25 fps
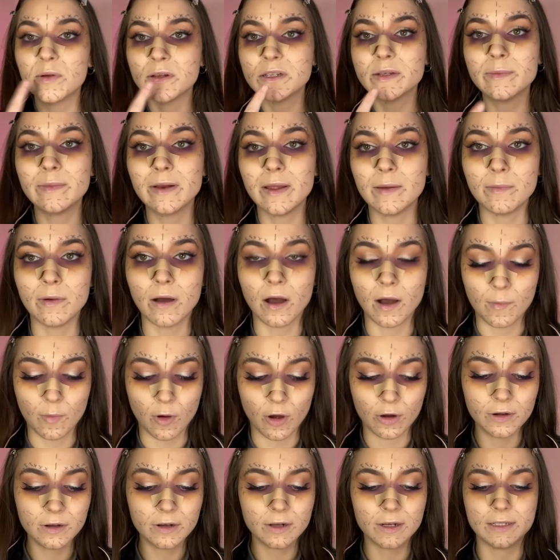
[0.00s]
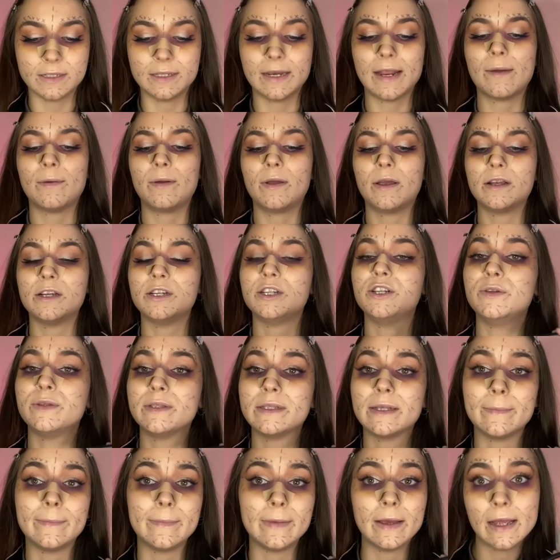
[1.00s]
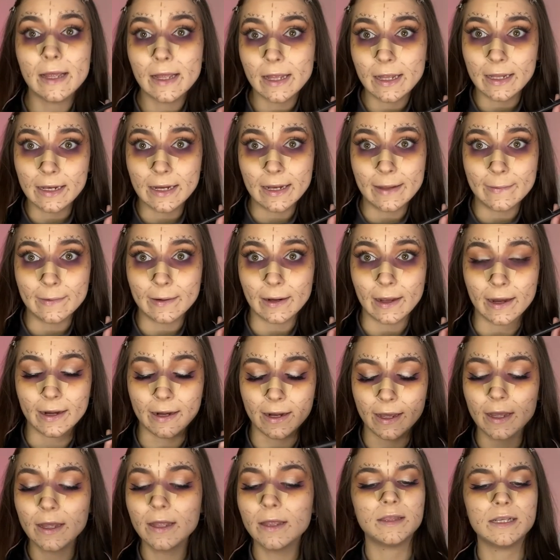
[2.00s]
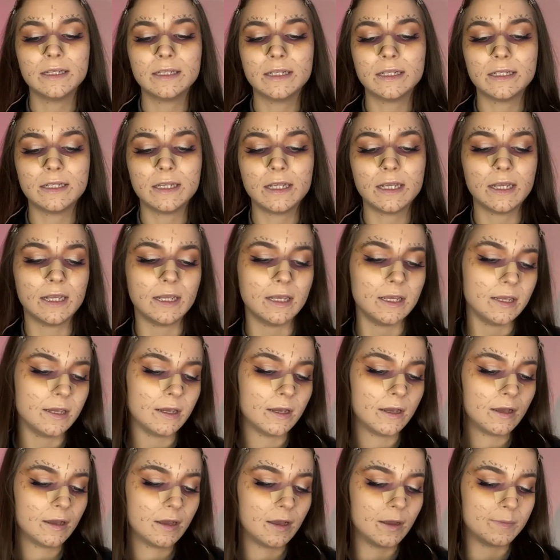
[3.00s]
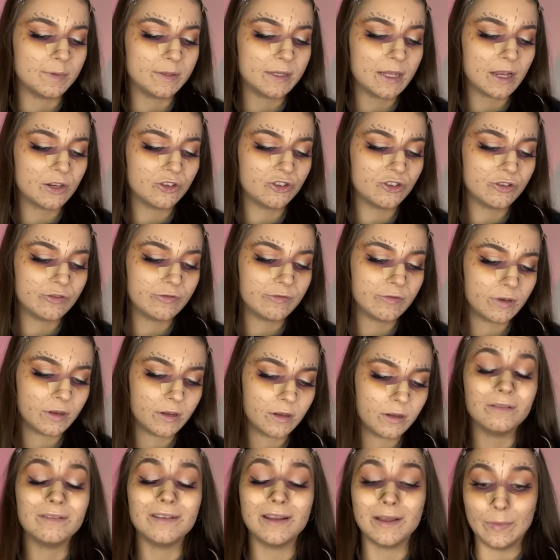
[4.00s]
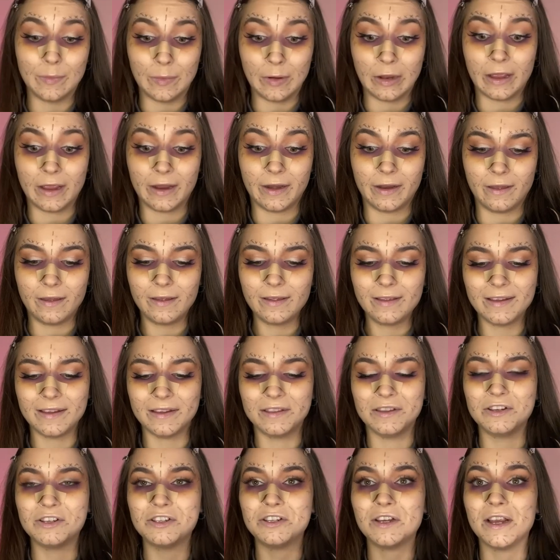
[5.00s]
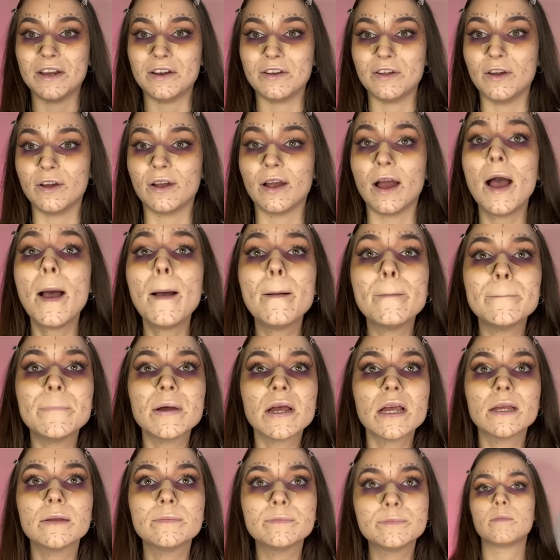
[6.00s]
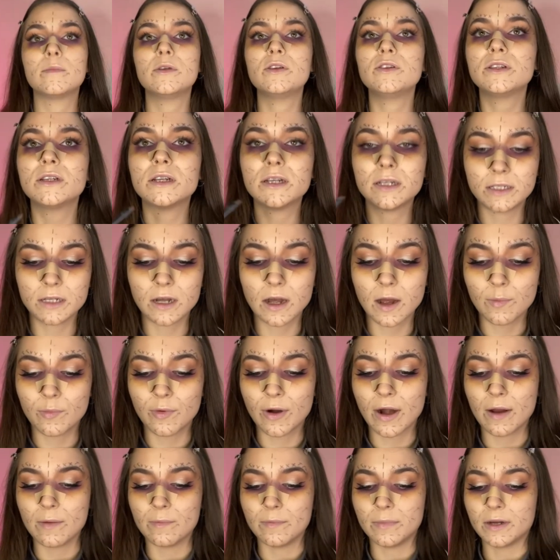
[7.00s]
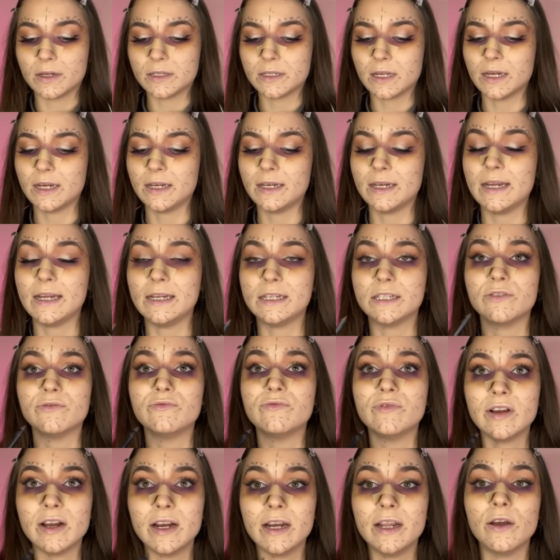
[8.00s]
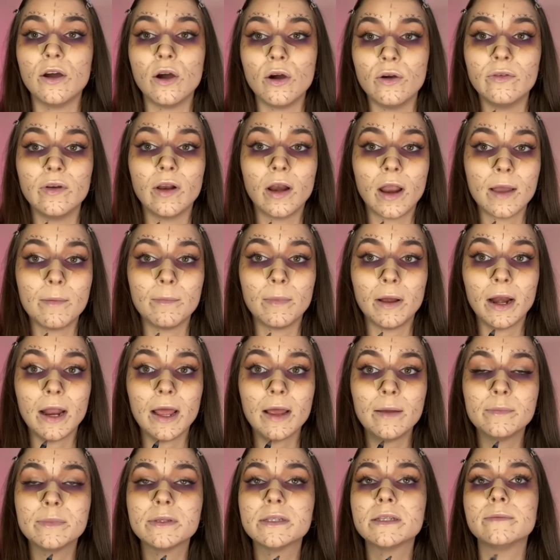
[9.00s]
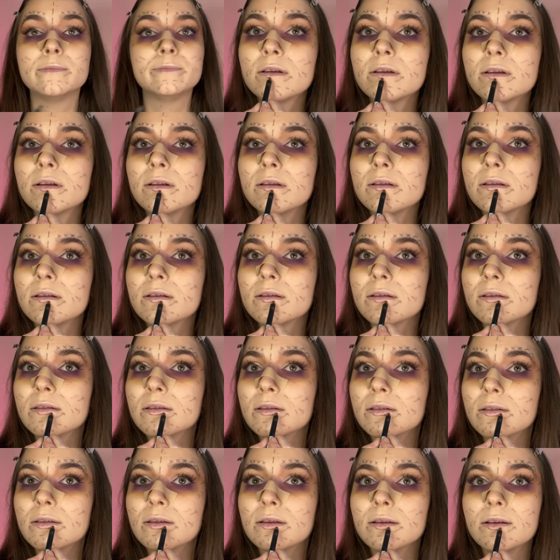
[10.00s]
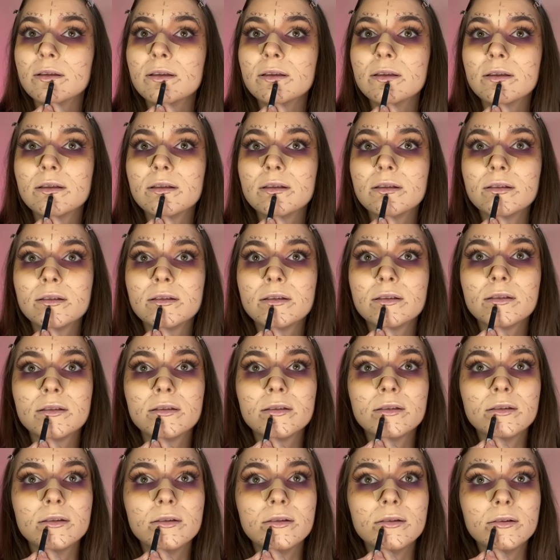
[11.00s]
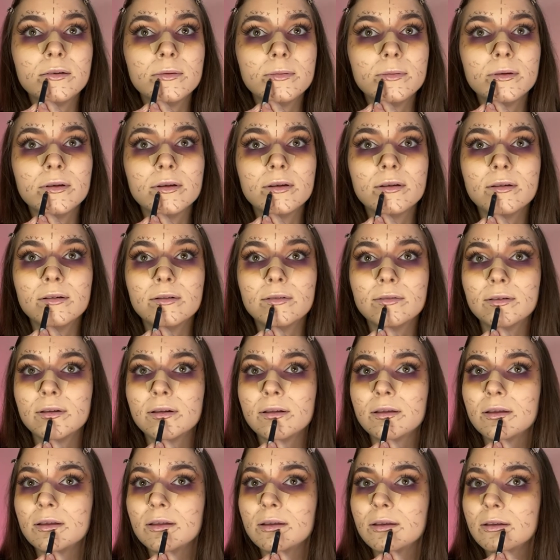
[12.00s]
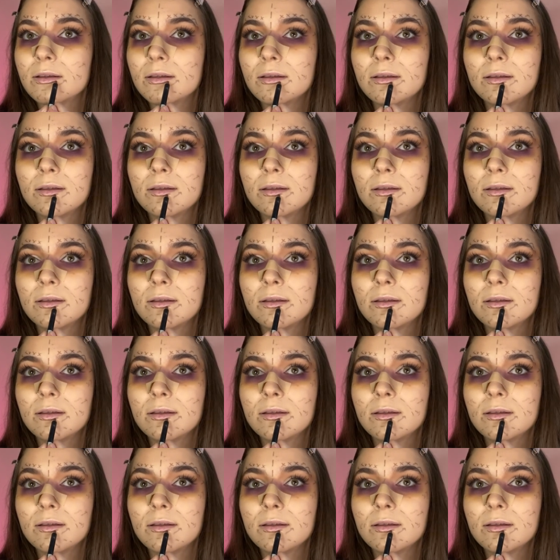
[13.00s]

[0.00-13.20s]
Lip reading: some lip balm on because now we're gonna do some lip liner. This is the Obsession lip liner in the shade Hookup. I'm using a dark brown because I need to really overline my lips. Gonna make sure that they're super overlined.